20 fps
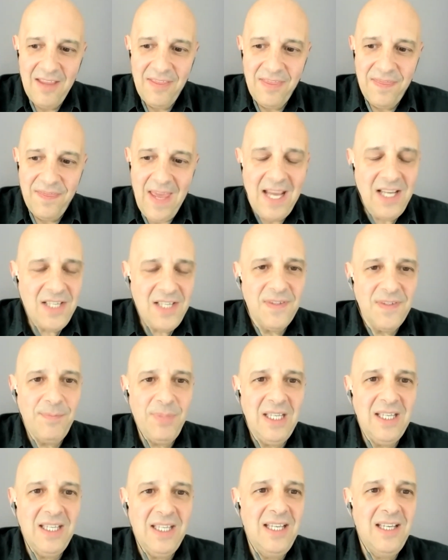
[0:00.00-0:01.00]
Thanks for
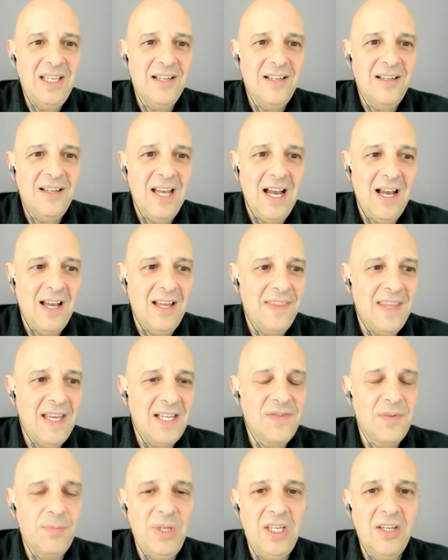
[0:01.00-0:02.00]
being here.
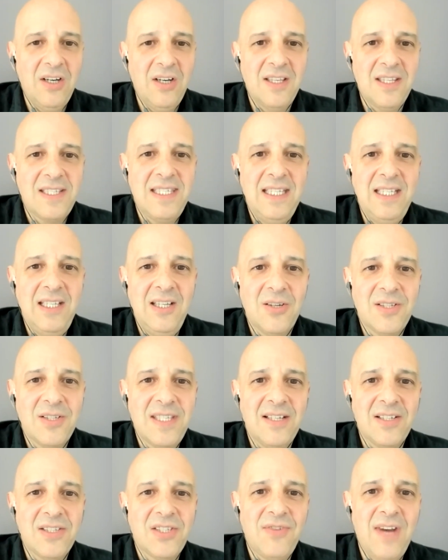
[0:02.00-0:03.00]
Thanks for being on the CEO
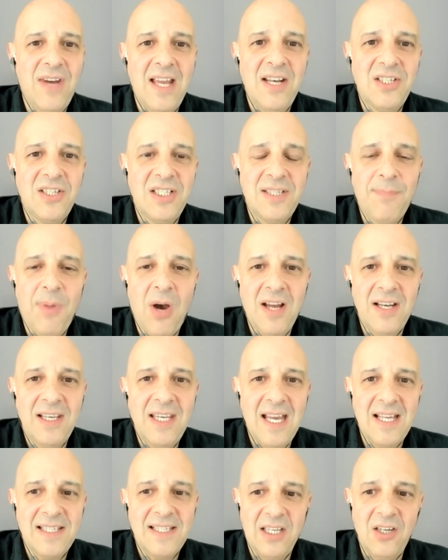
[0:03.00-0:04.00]
Sales Strategies
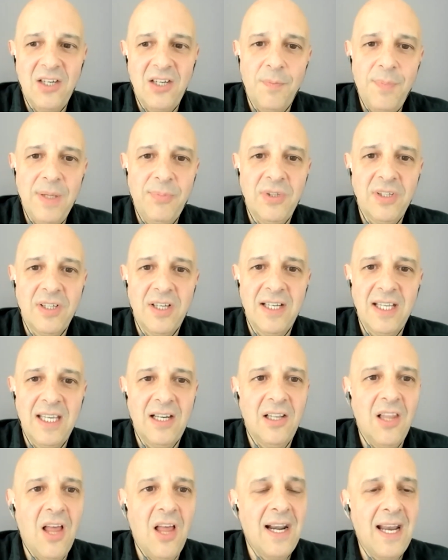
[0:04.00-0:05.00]
podcast. I know people are going to get
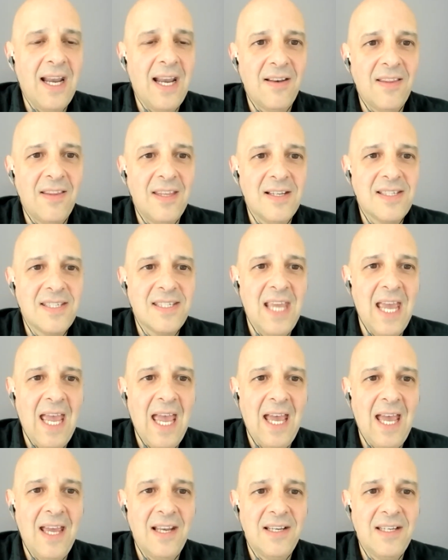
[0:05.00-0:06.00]
a lot out of this,
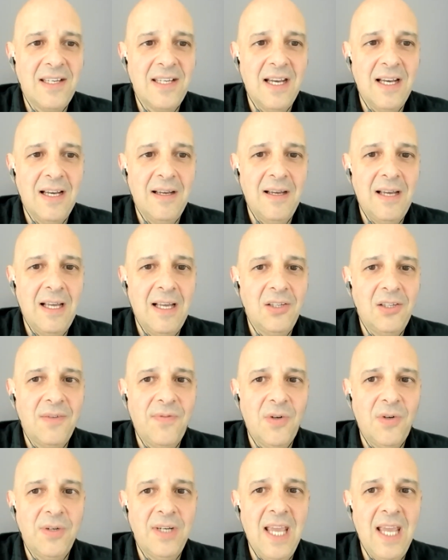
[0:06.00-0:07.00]
and I look
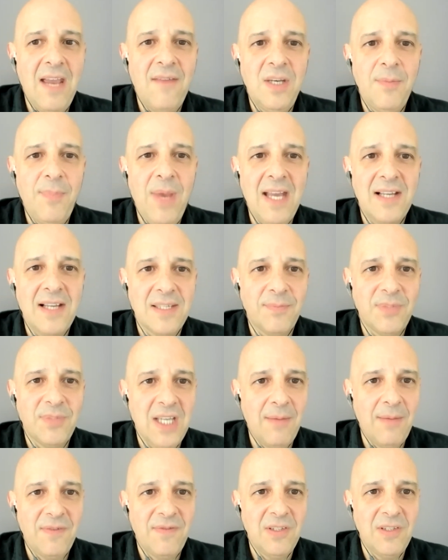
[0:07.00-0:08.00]
forward to having you back
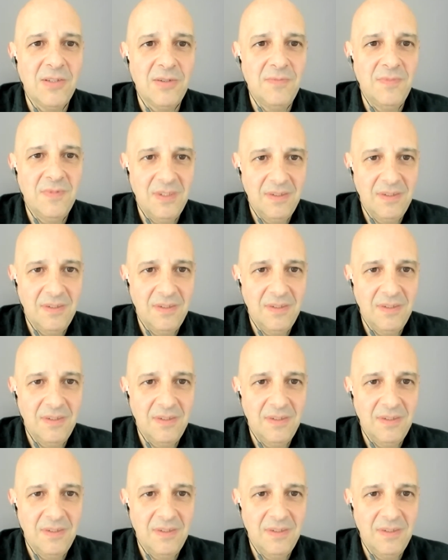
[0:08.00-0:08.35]
sometime if you